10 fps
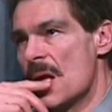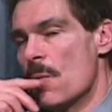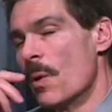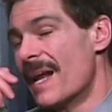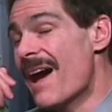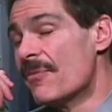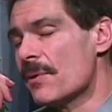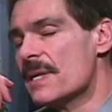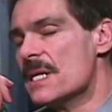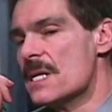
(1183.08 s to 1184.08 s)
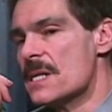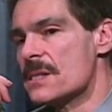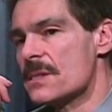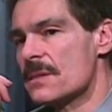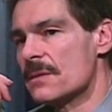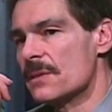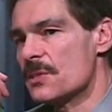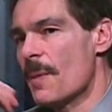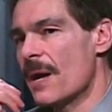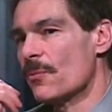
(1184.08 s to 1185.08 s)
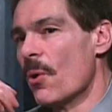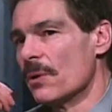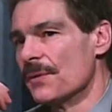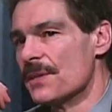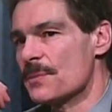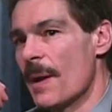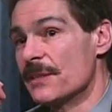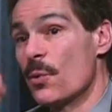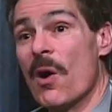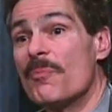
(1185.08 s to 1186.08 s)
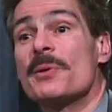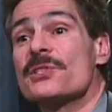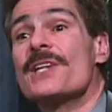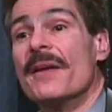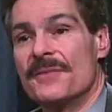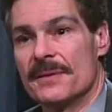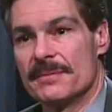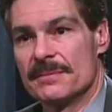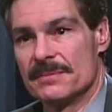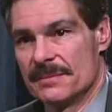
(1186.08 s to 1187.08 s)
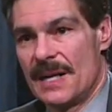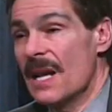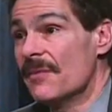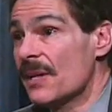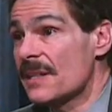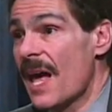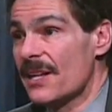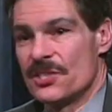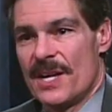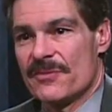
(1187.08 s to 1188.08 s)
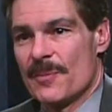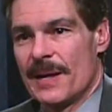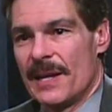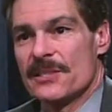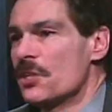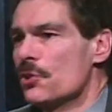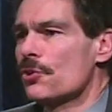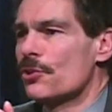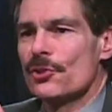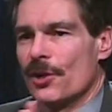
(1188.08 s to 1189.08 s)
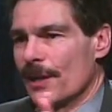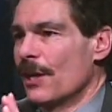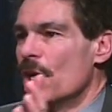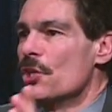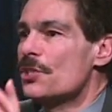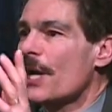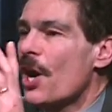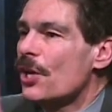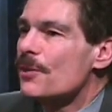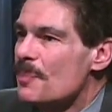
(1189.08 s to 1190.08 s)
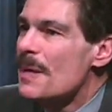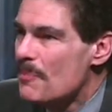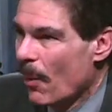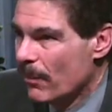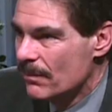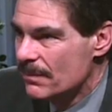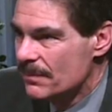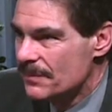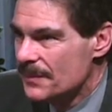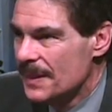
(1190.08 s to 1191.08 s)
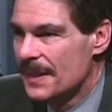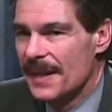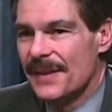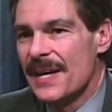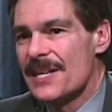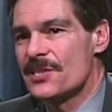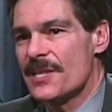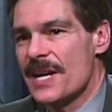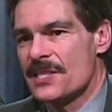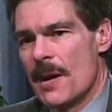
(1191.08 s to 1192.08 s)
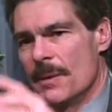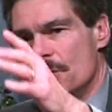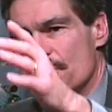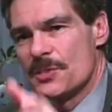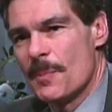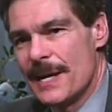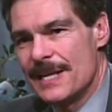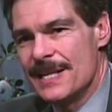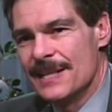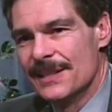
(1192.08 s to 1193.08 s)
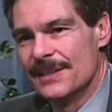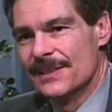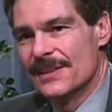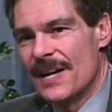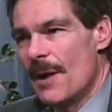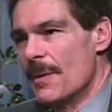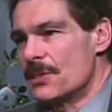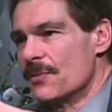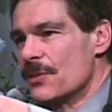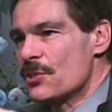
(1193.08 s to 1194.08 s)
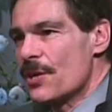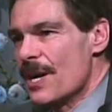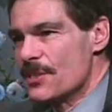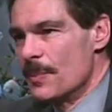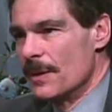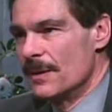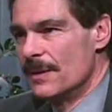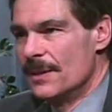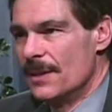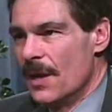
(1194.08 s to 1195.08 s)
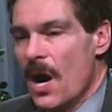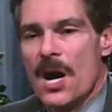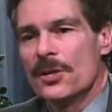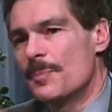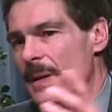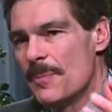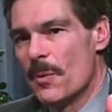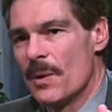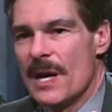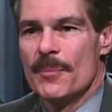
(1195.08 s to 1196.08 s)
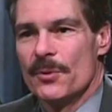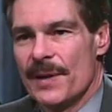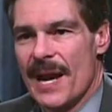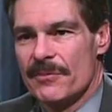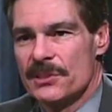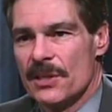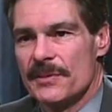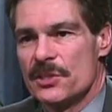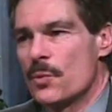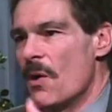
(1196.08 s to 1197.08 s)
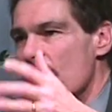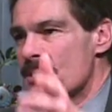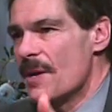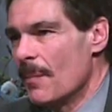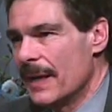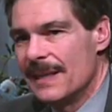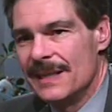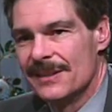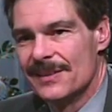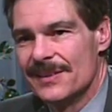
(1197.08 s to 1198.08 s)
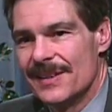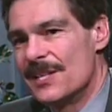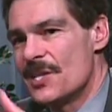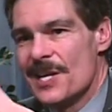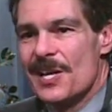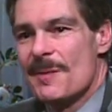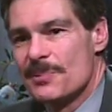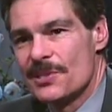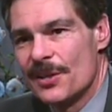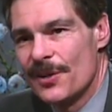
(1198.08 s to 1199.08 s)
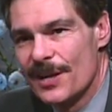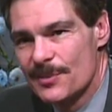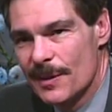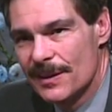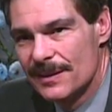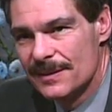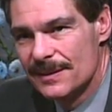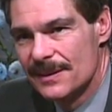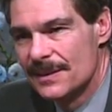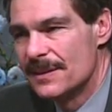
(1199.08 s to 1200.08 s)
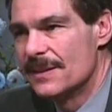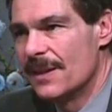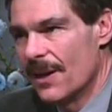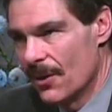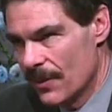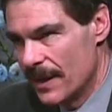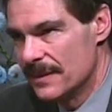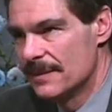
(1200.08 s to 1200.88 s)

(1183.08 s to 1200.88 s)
whatever it is that's my role in this, my 12%, and I'll even acknowledge that for my clients. Say, You take 100 people, and they assess how much of it's Mikey, how much of it is her husband. 100 people would come to an average of it's 12% Mikey and it's 88% her husband. All right.